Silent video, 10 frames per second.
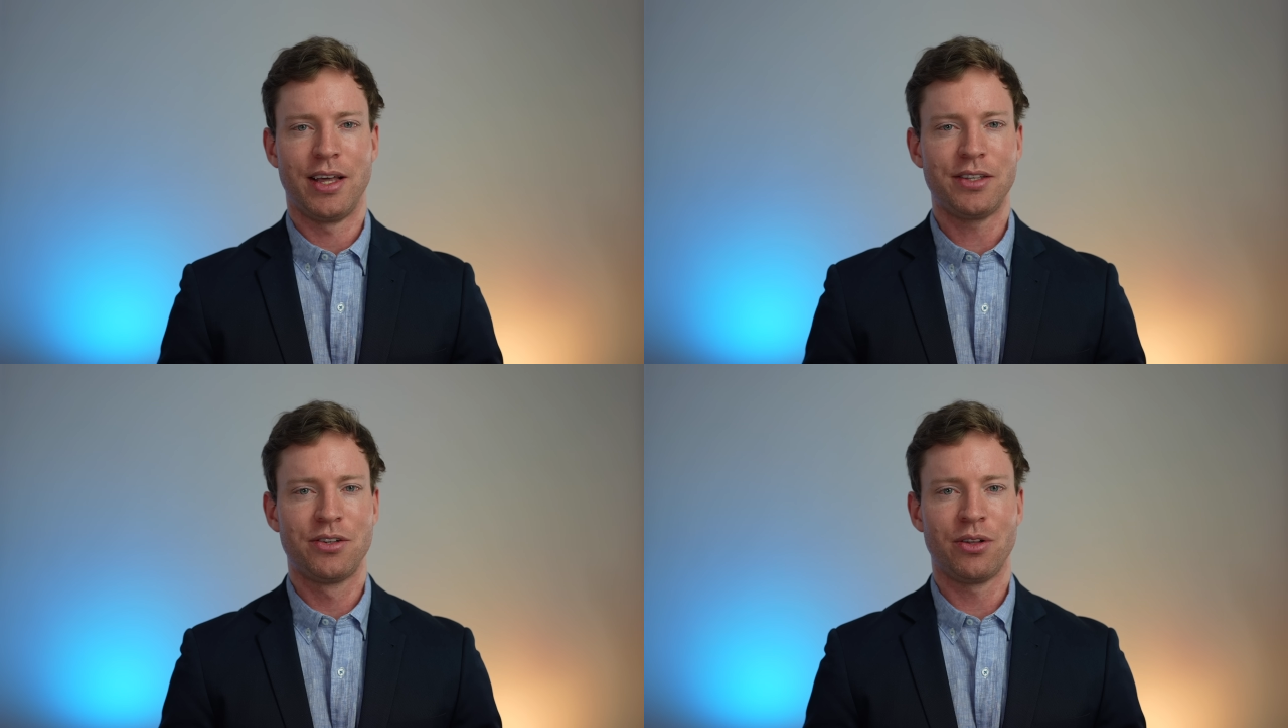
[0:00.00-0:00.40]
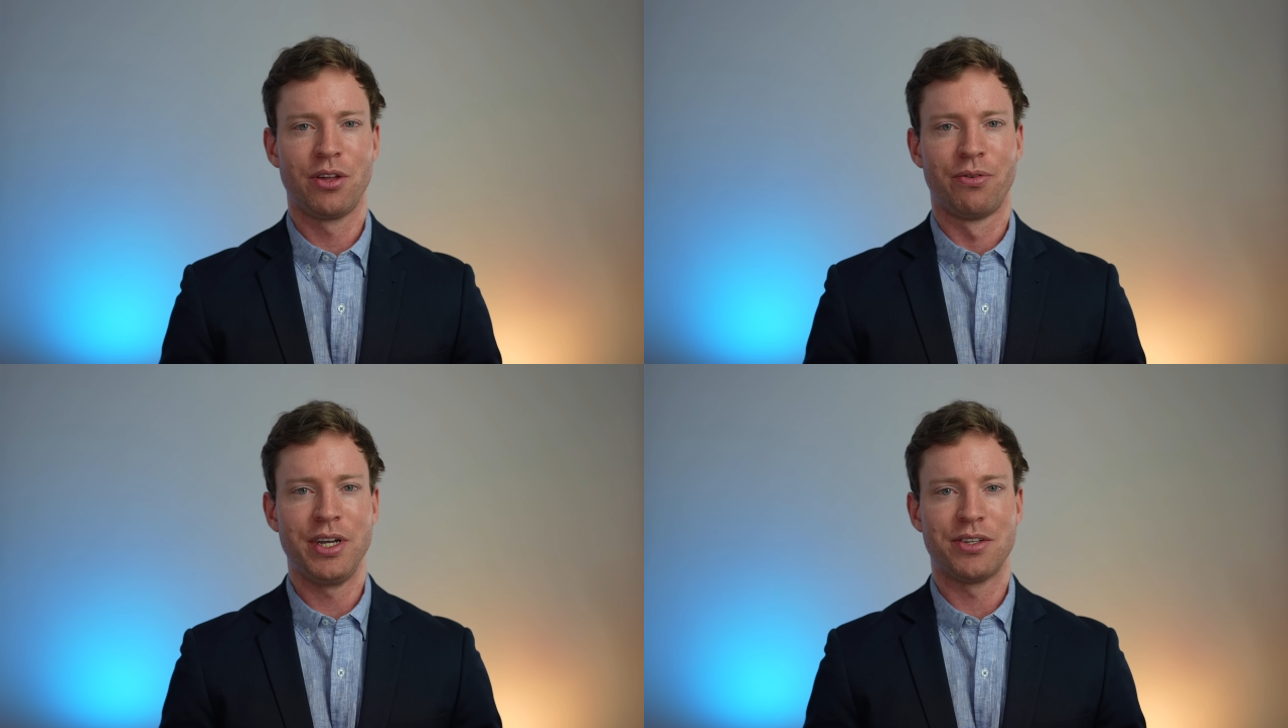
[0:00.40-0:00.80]
that's not
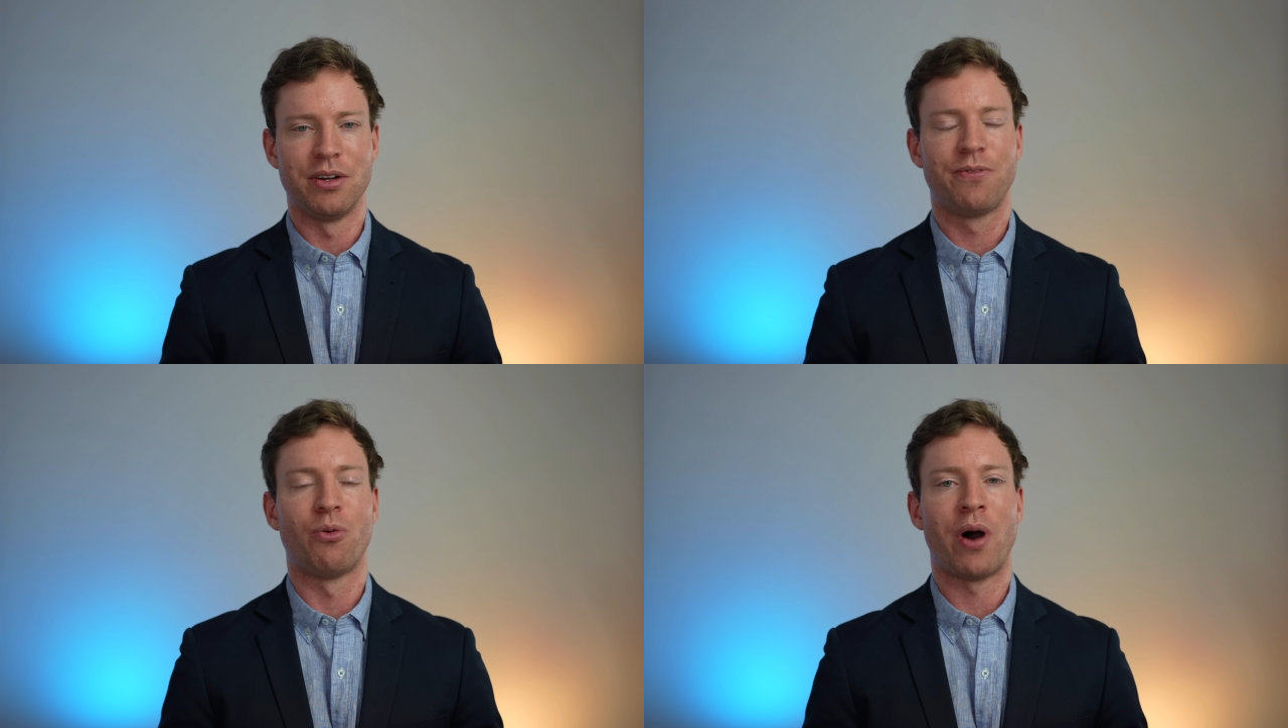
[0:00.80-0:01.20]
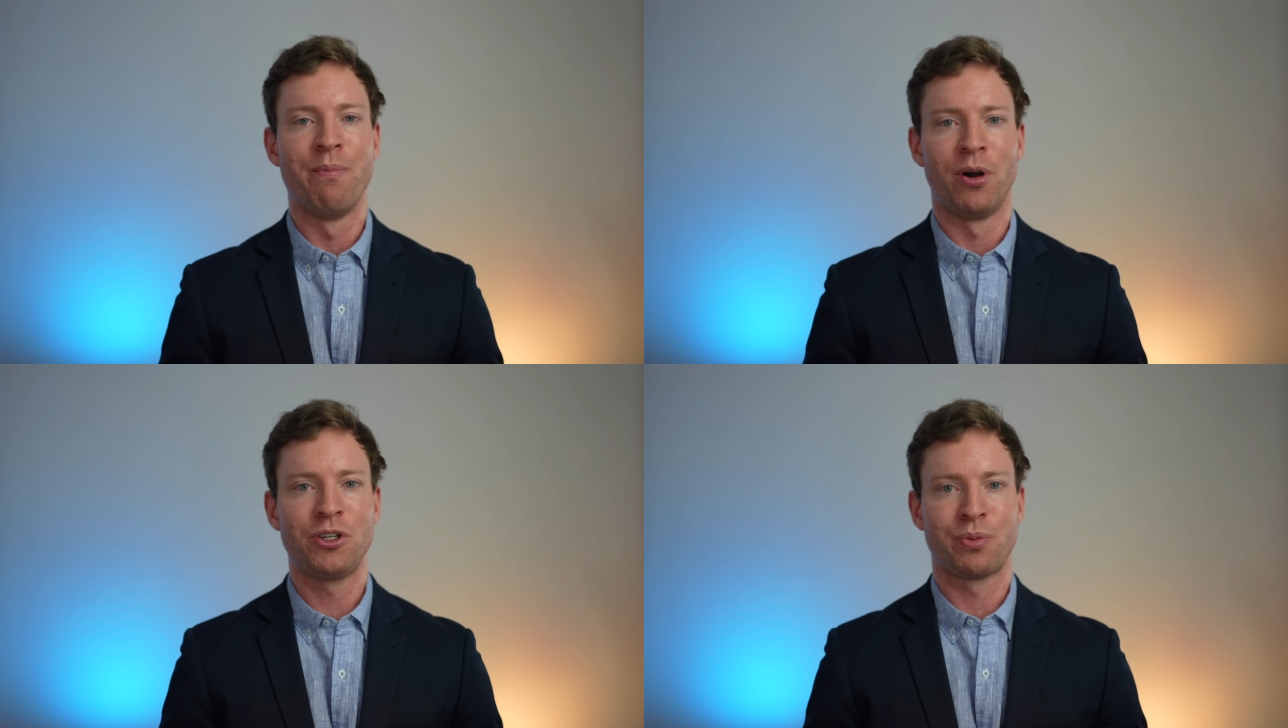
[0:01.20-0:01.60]
the reason for why
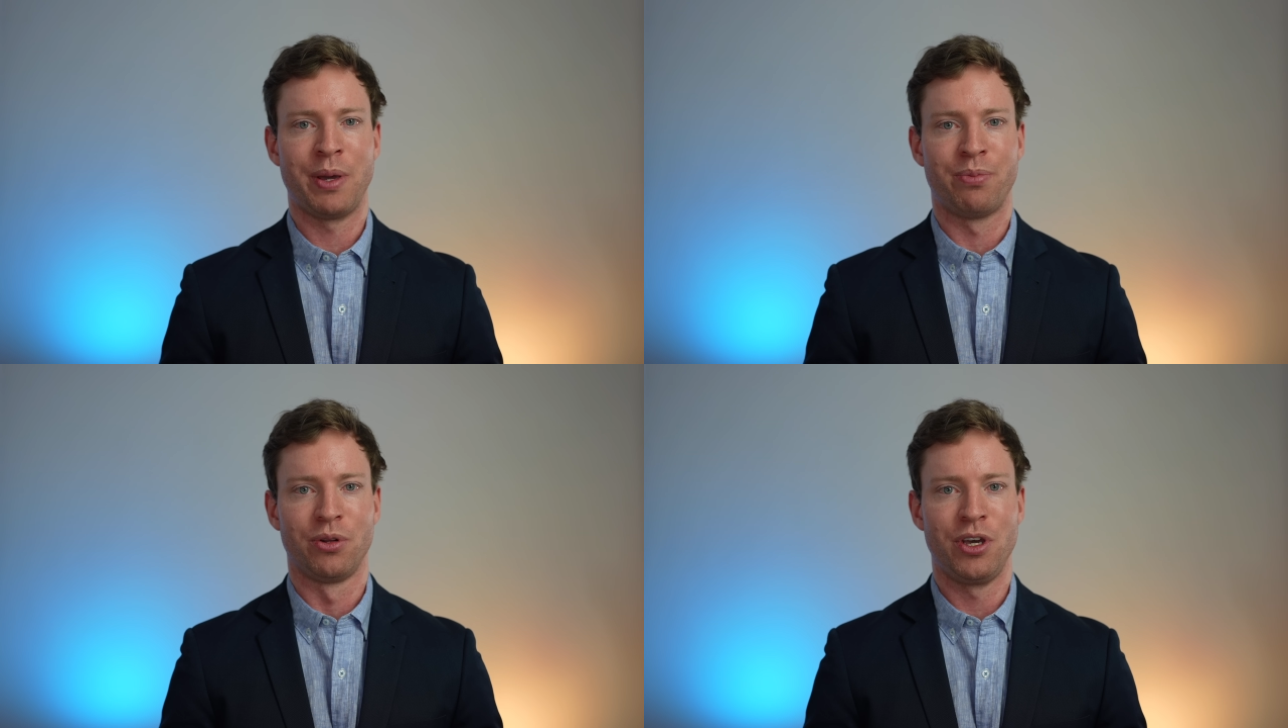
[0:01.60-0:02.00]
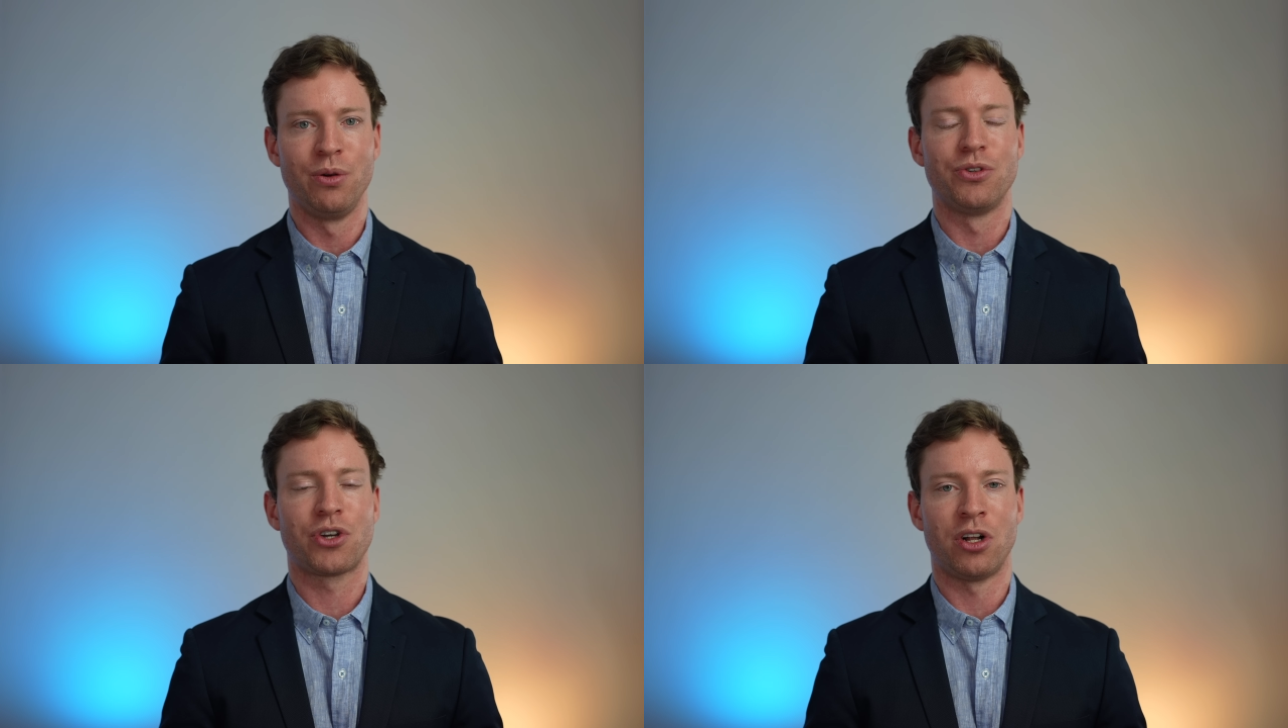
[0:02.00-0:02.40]
most people
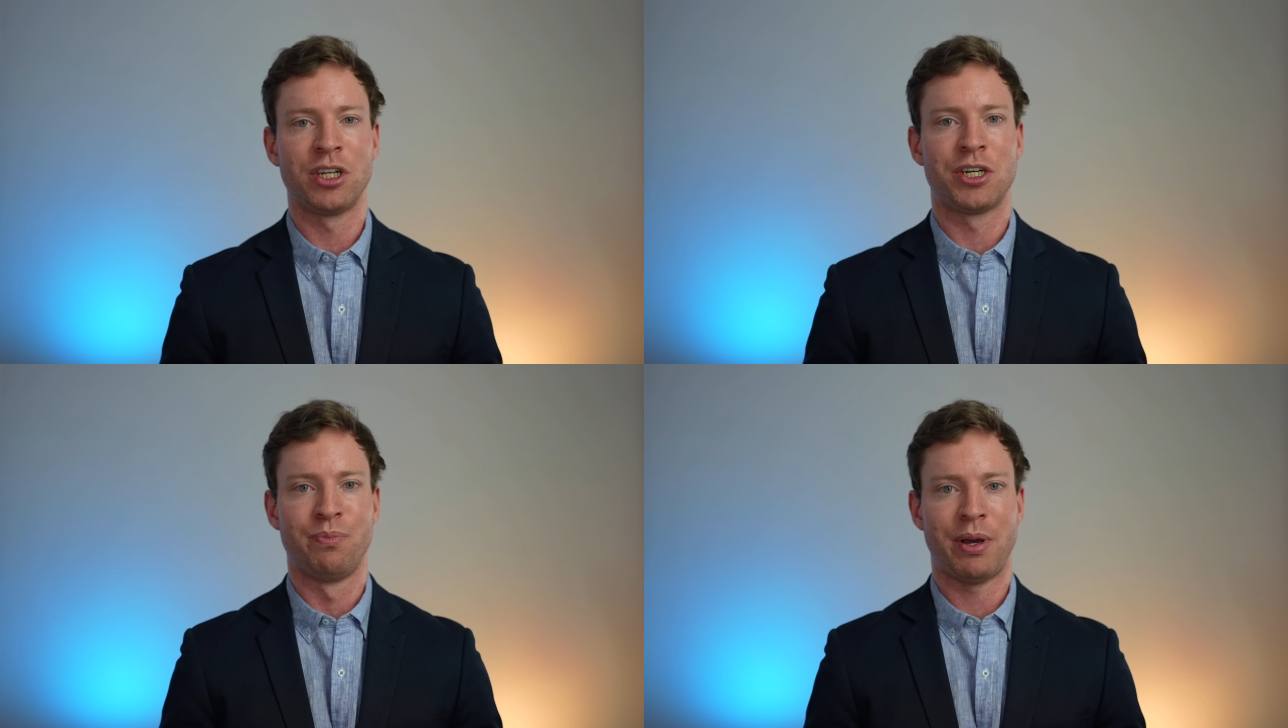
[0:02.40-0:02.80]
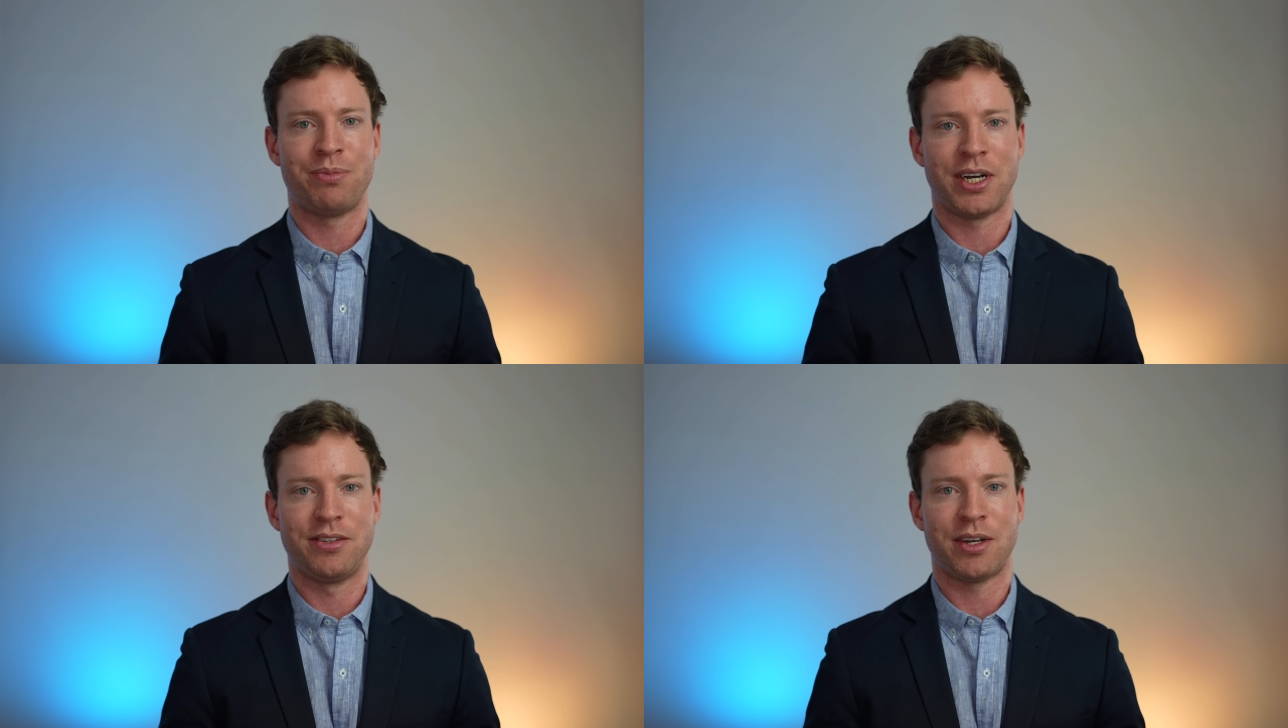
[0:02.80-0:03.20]
use collagen
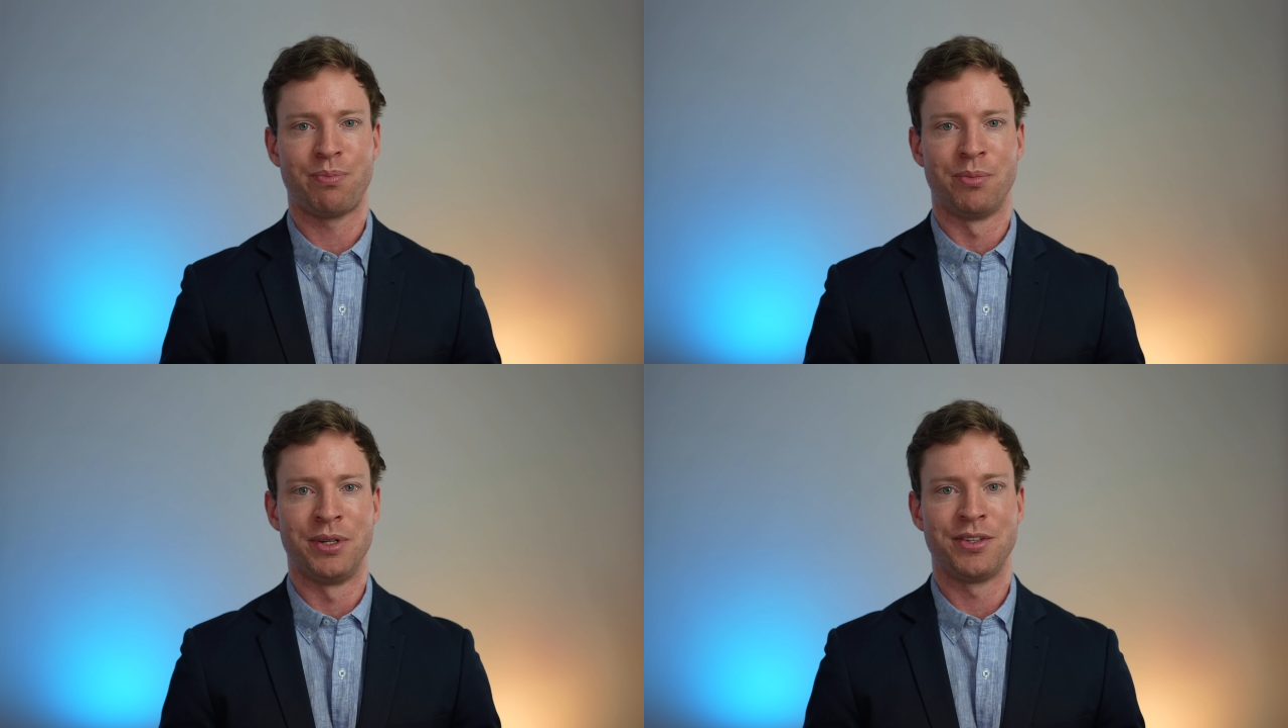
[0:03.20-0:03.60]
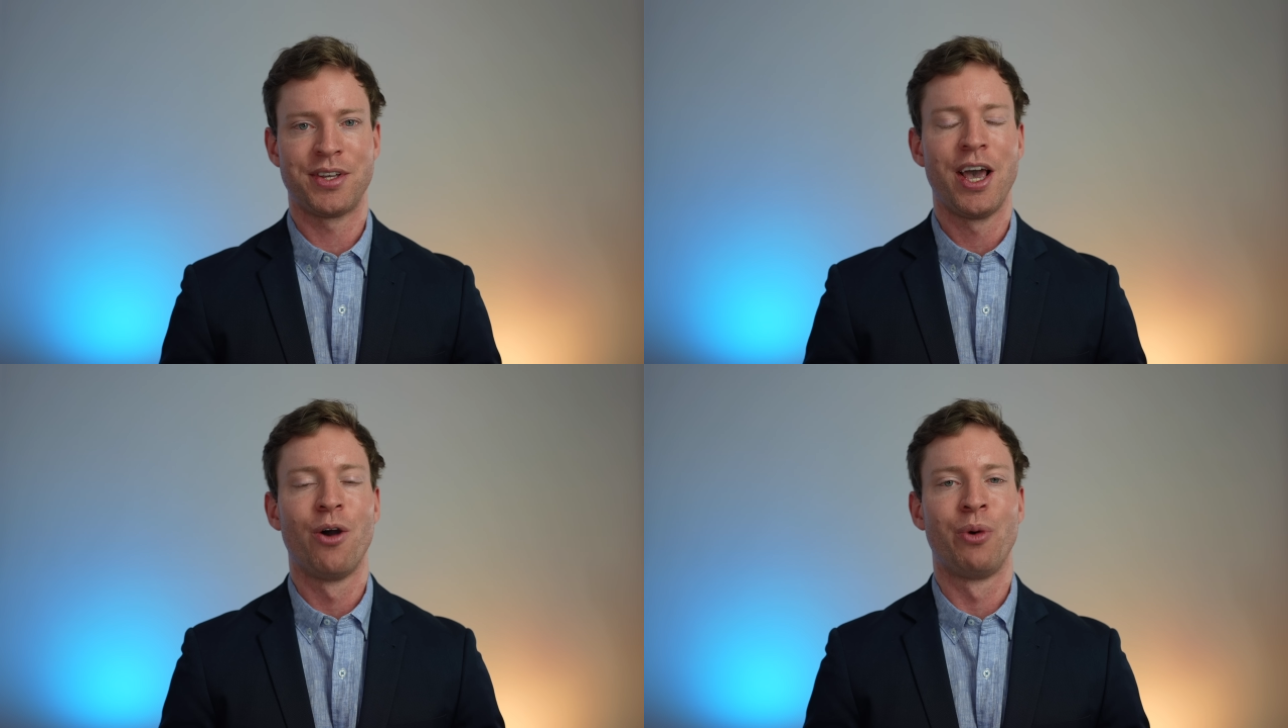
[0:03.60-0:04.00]
peptide supplements.